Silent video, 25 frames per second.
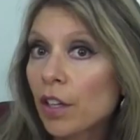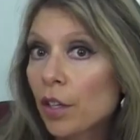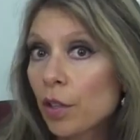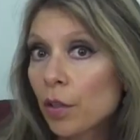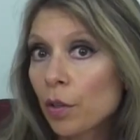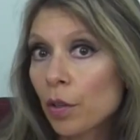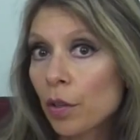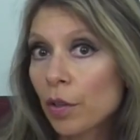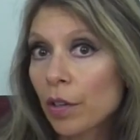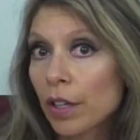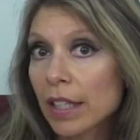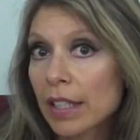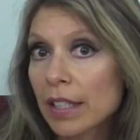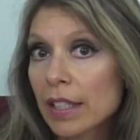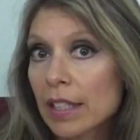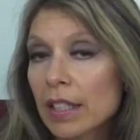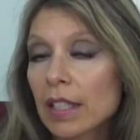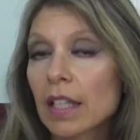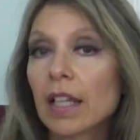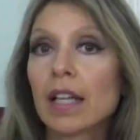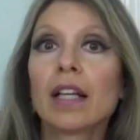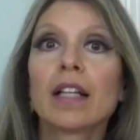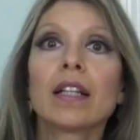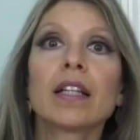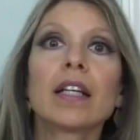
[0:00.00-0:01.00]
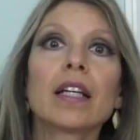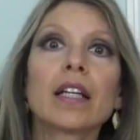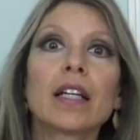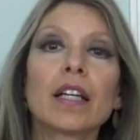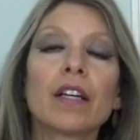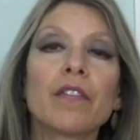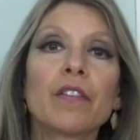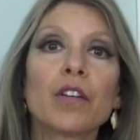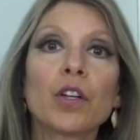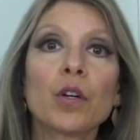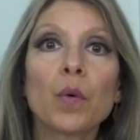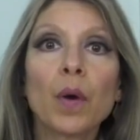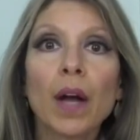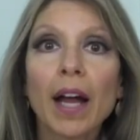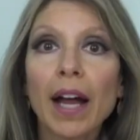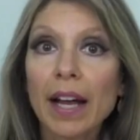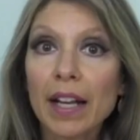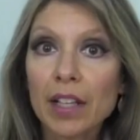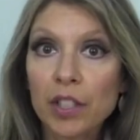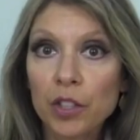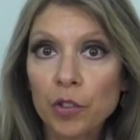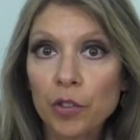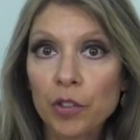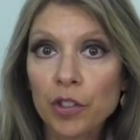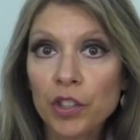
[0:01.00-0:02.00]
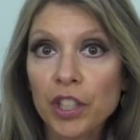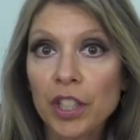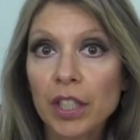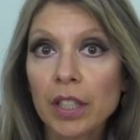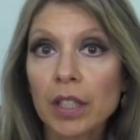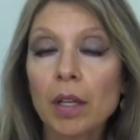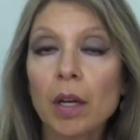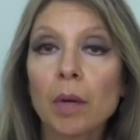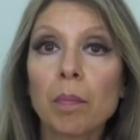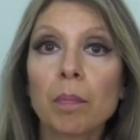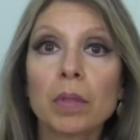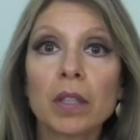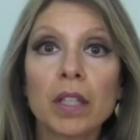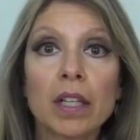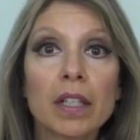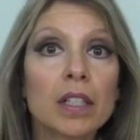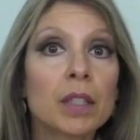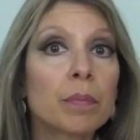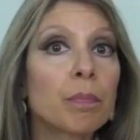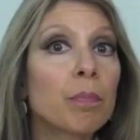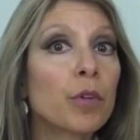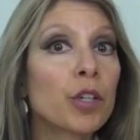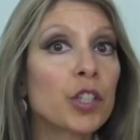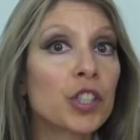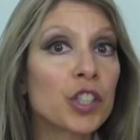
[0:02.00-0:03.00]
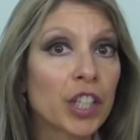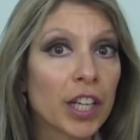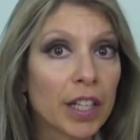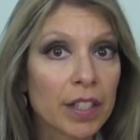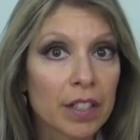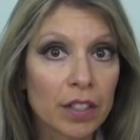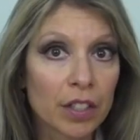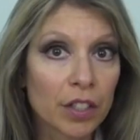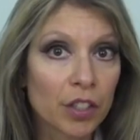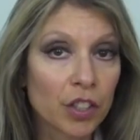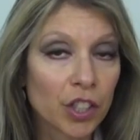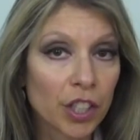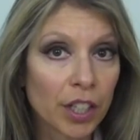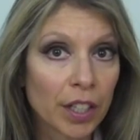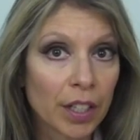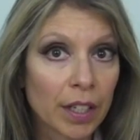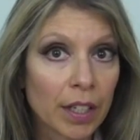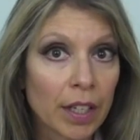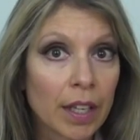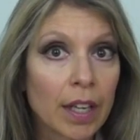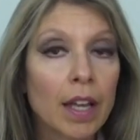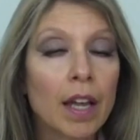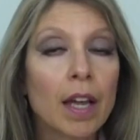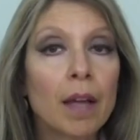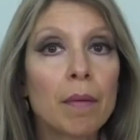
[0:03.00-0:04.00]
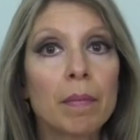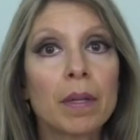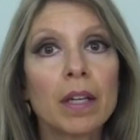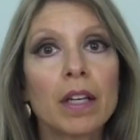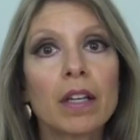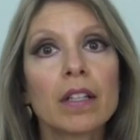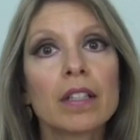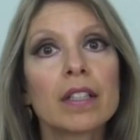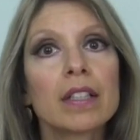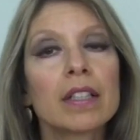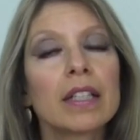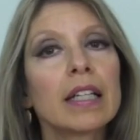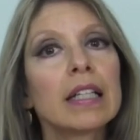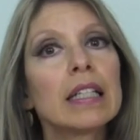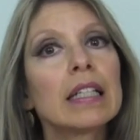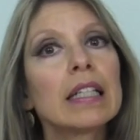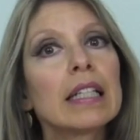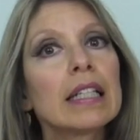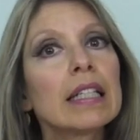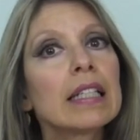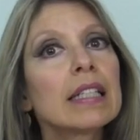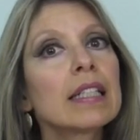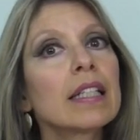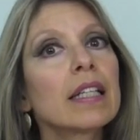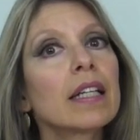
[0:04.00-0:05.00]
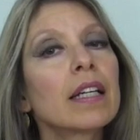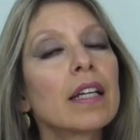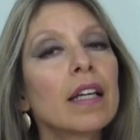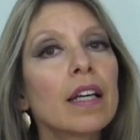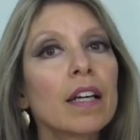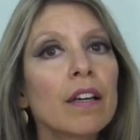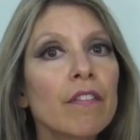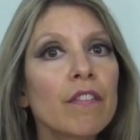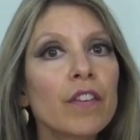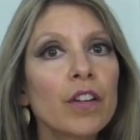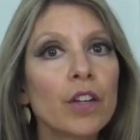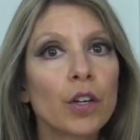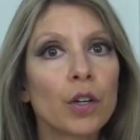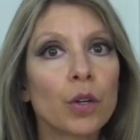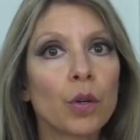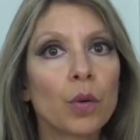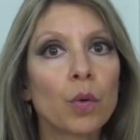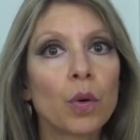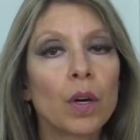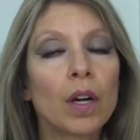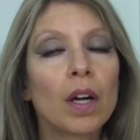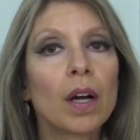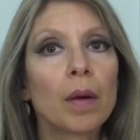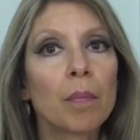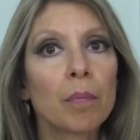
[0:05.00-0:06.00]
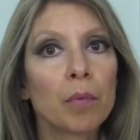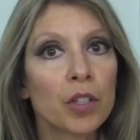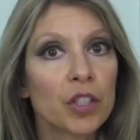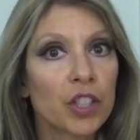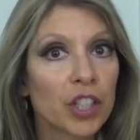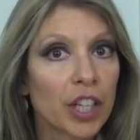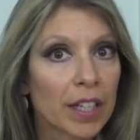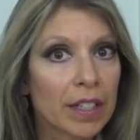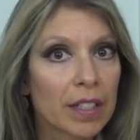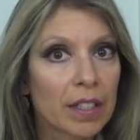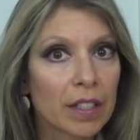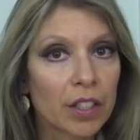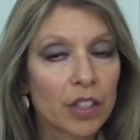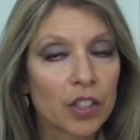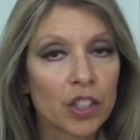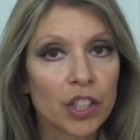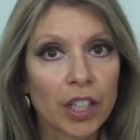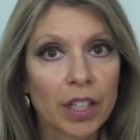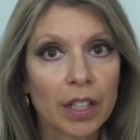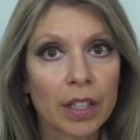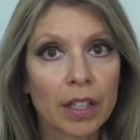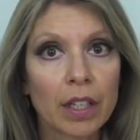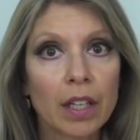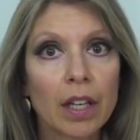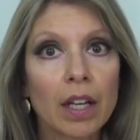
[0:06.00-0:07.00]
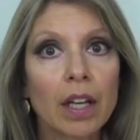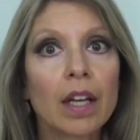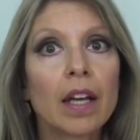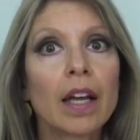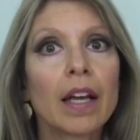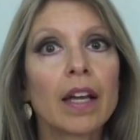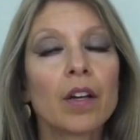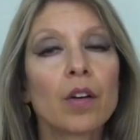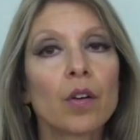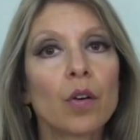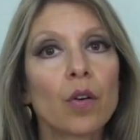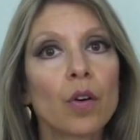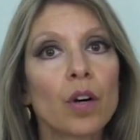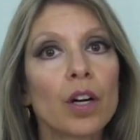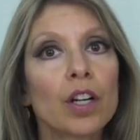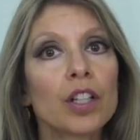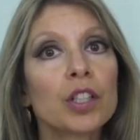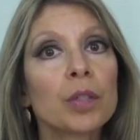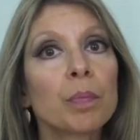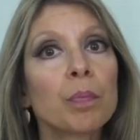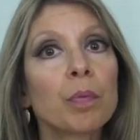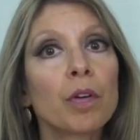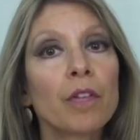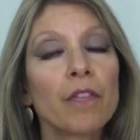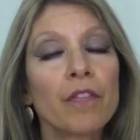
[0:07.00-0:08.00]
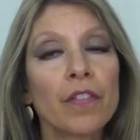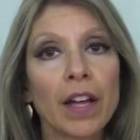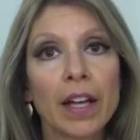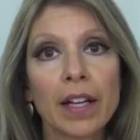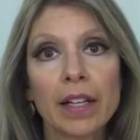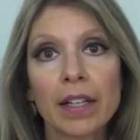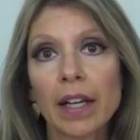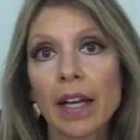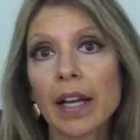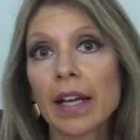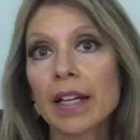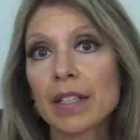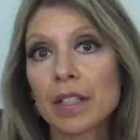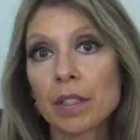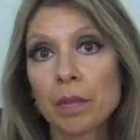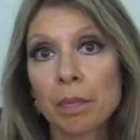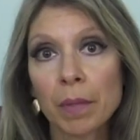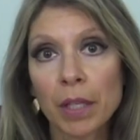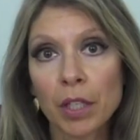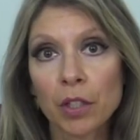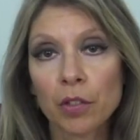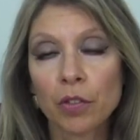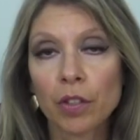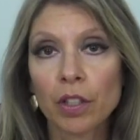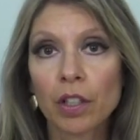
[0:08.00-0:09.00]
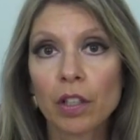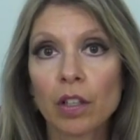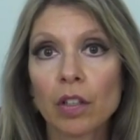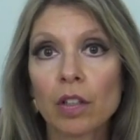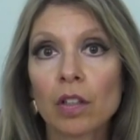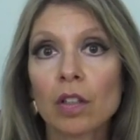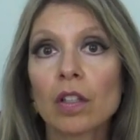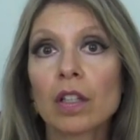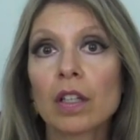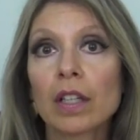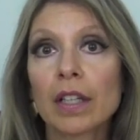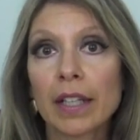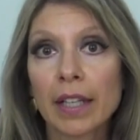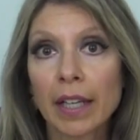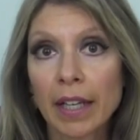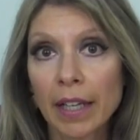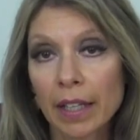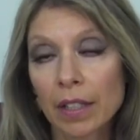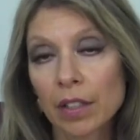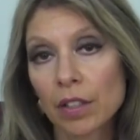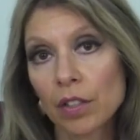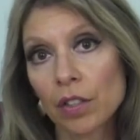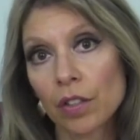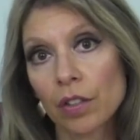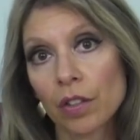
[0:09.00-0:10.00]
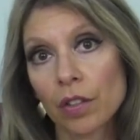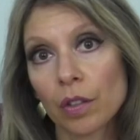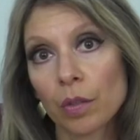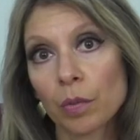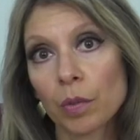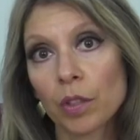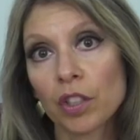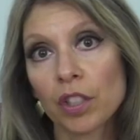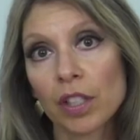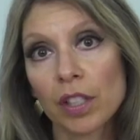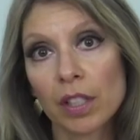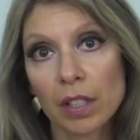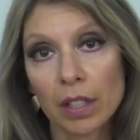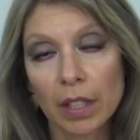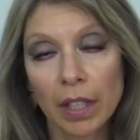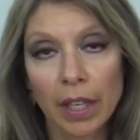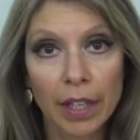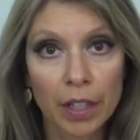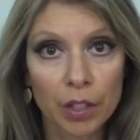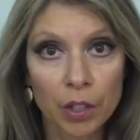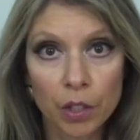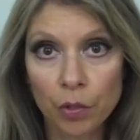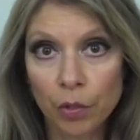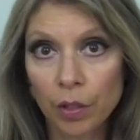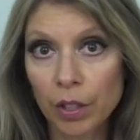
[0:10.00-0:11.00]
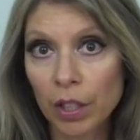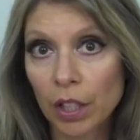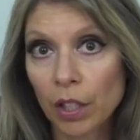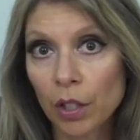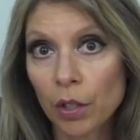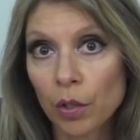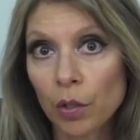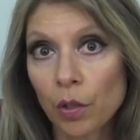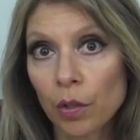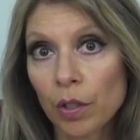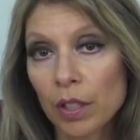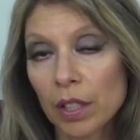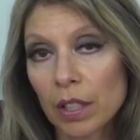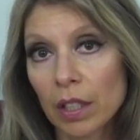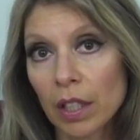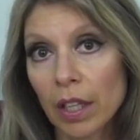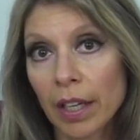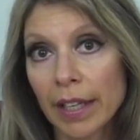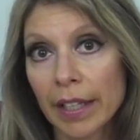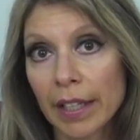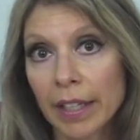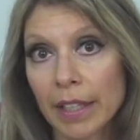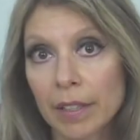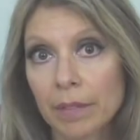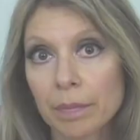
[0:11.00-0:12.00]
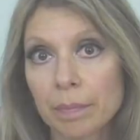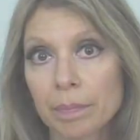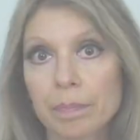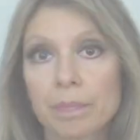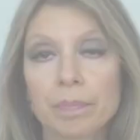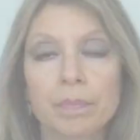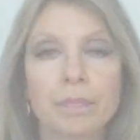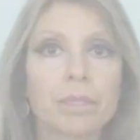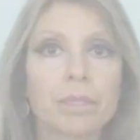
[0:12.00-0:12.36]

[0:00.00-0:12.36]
a uterus, they give you estrogen plus progestogen because they need to give you progestogen in order to prevent endometrial cancer, which is cancer in the uterus lining.